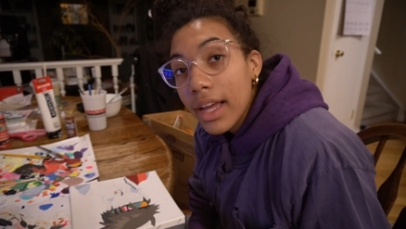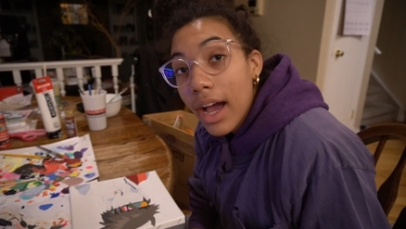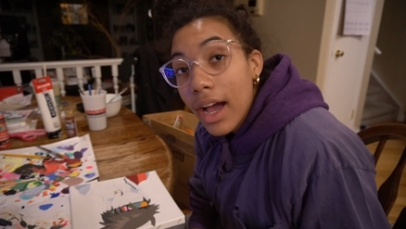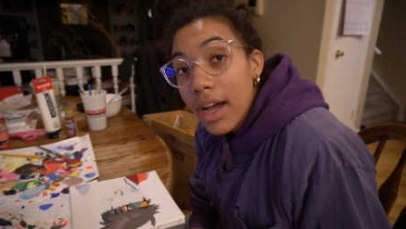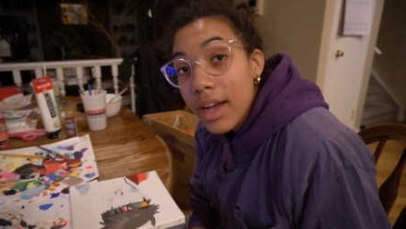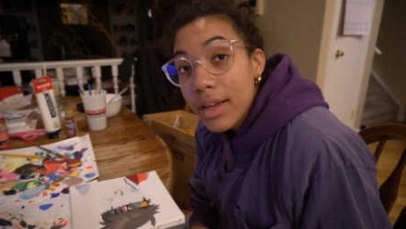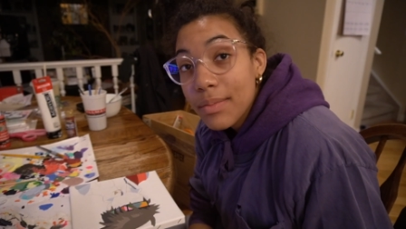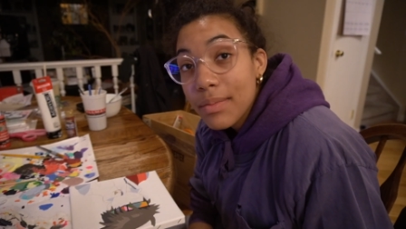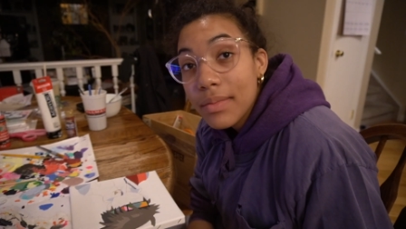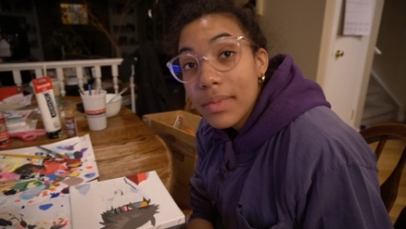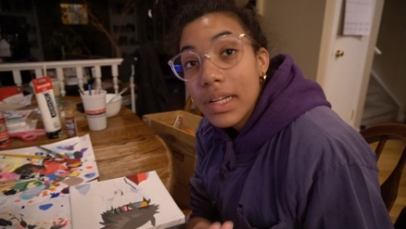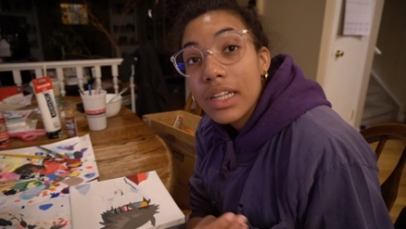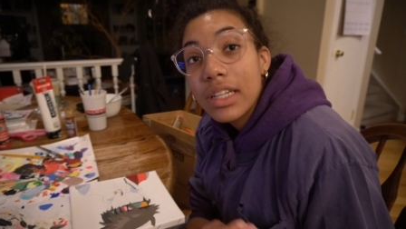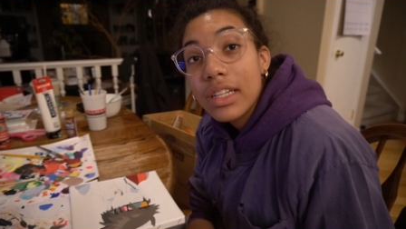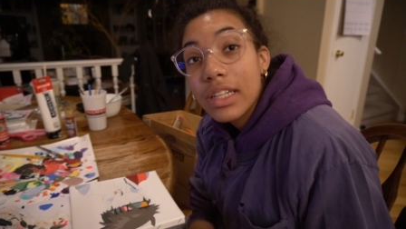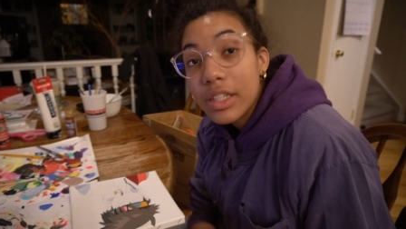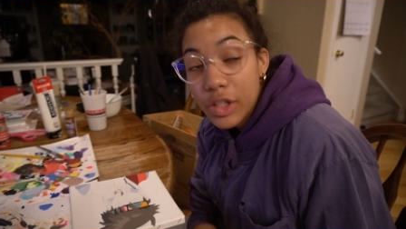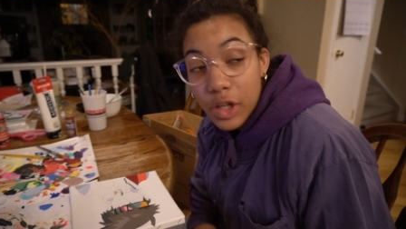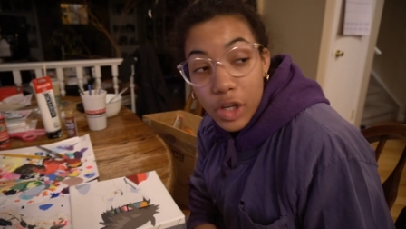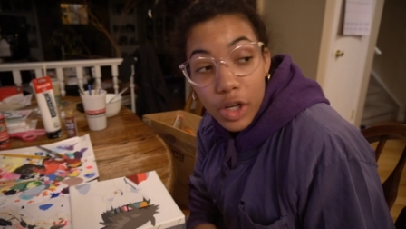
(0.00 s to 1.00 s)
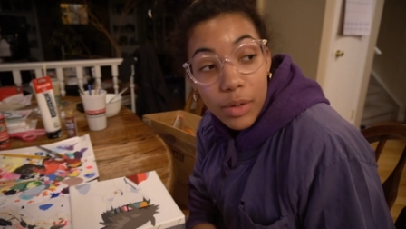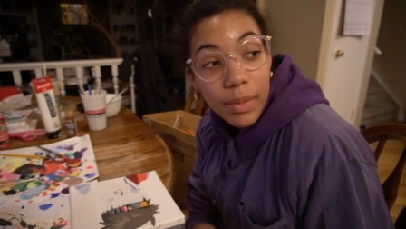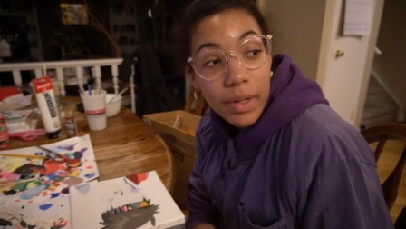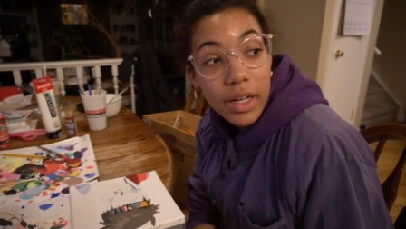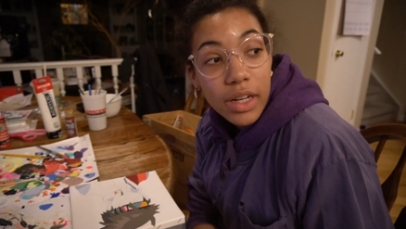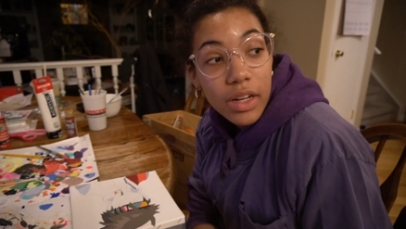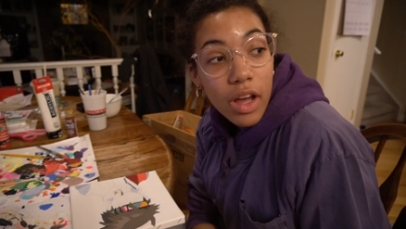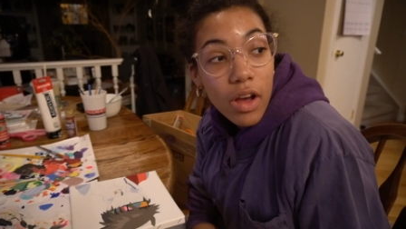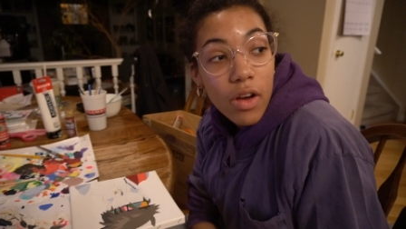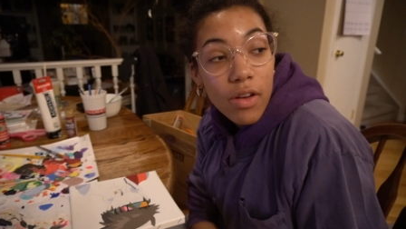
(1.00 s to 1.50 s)
I'm
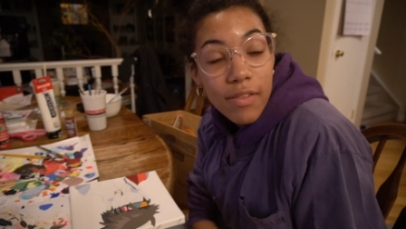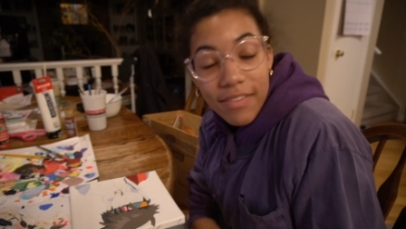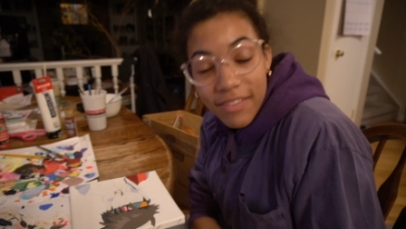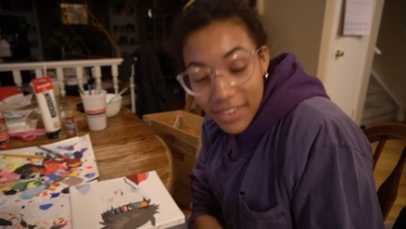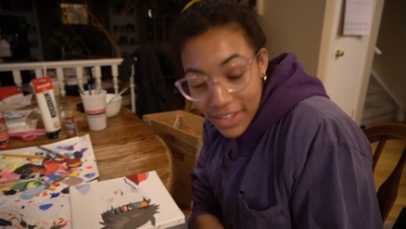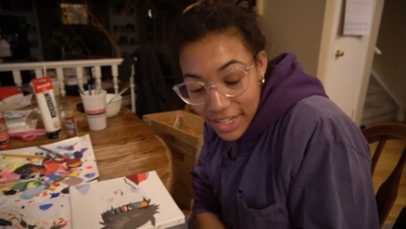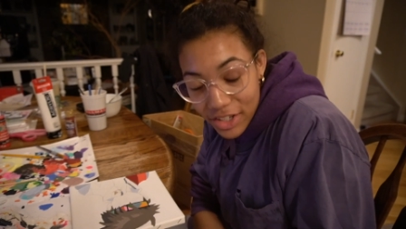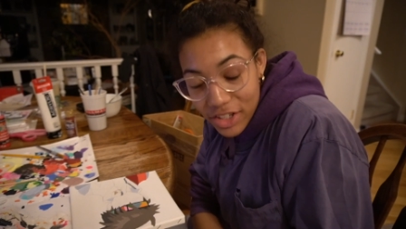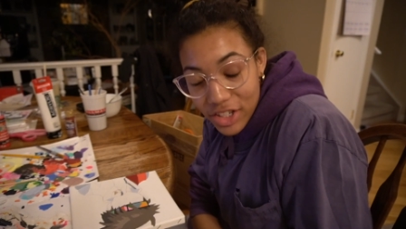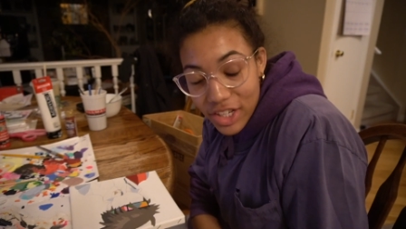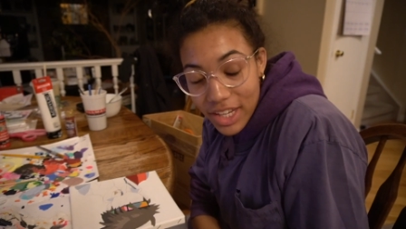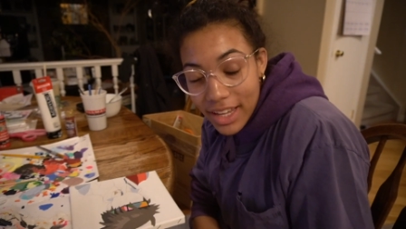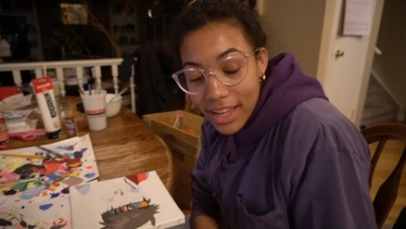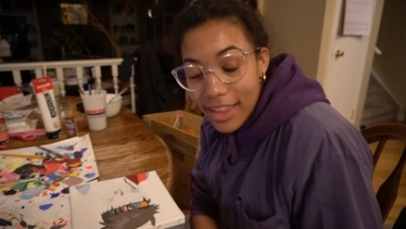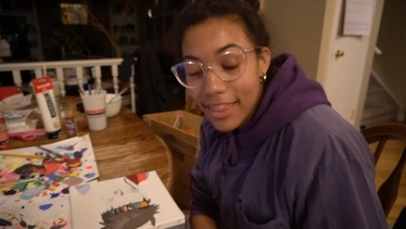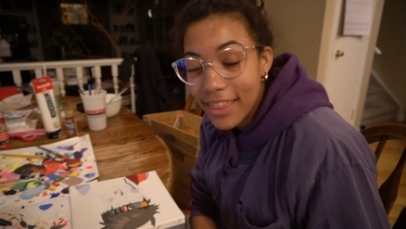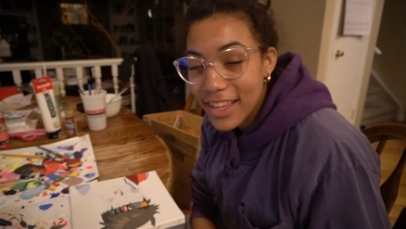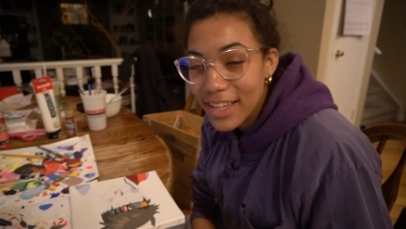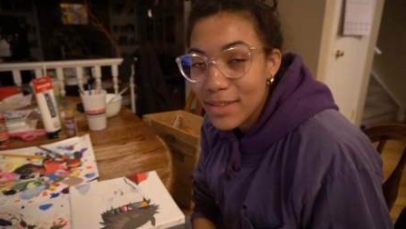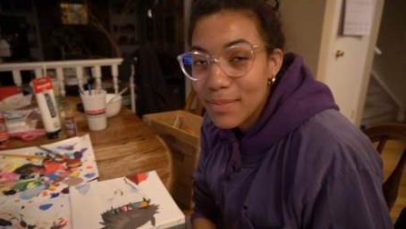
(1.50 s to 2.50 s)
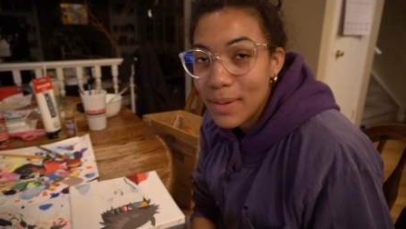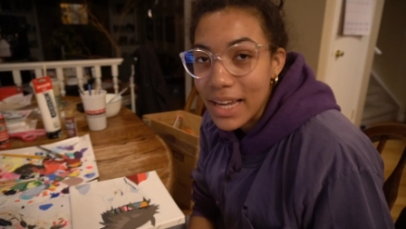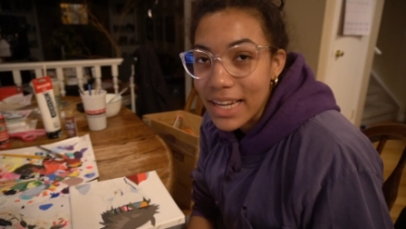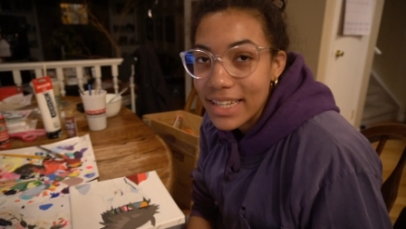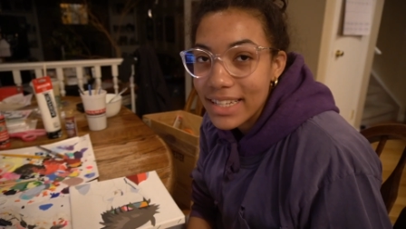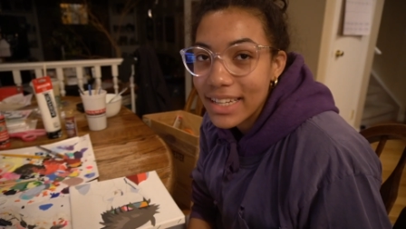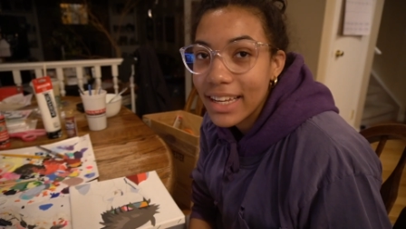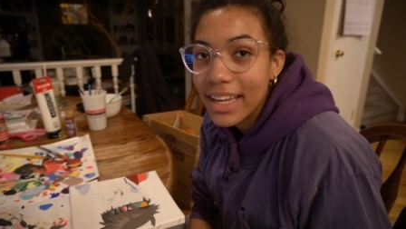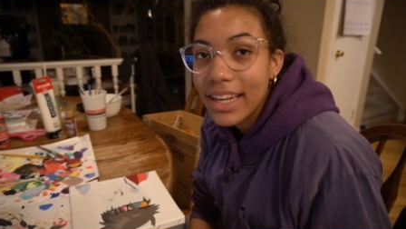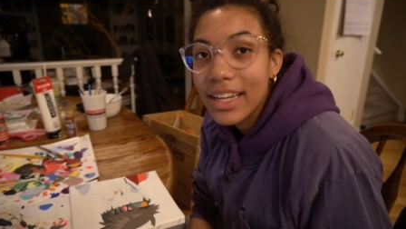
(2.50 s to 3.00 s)
determined on finishing this painting.